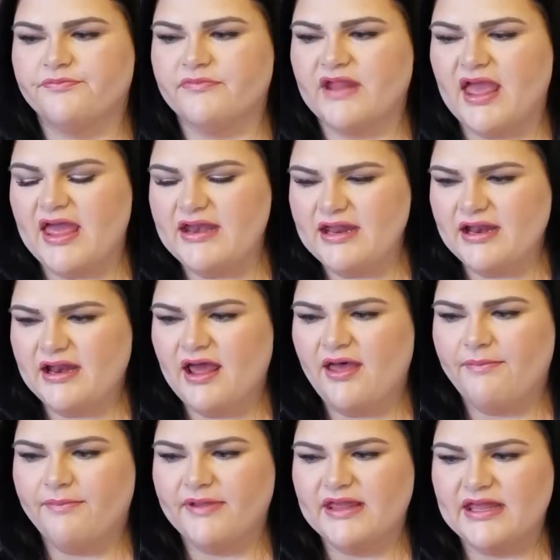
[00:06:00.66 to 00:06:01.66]
ended
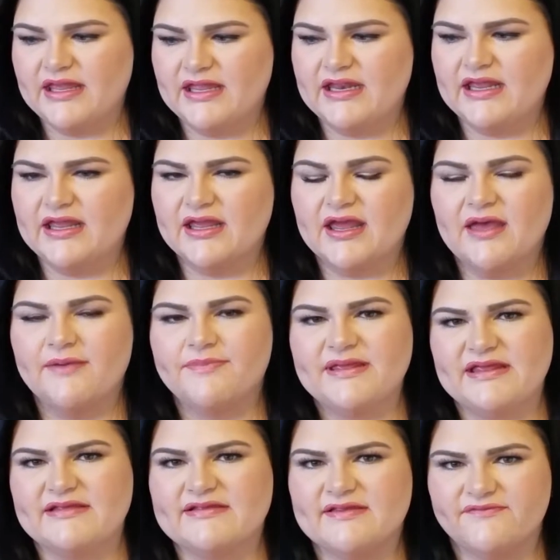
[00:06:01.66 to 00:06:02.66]
up eating a
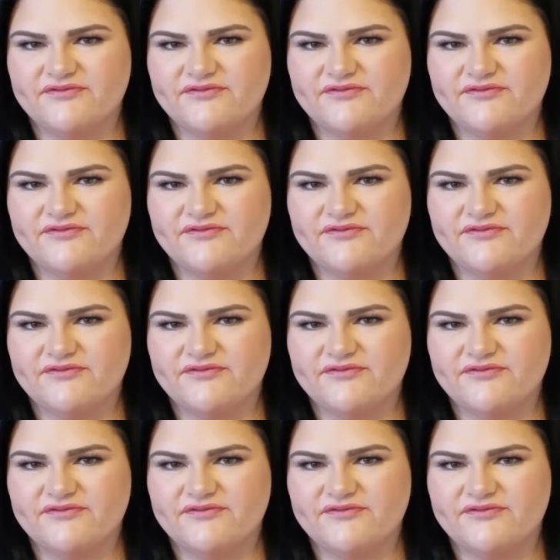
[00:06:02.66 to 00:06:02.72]
piece of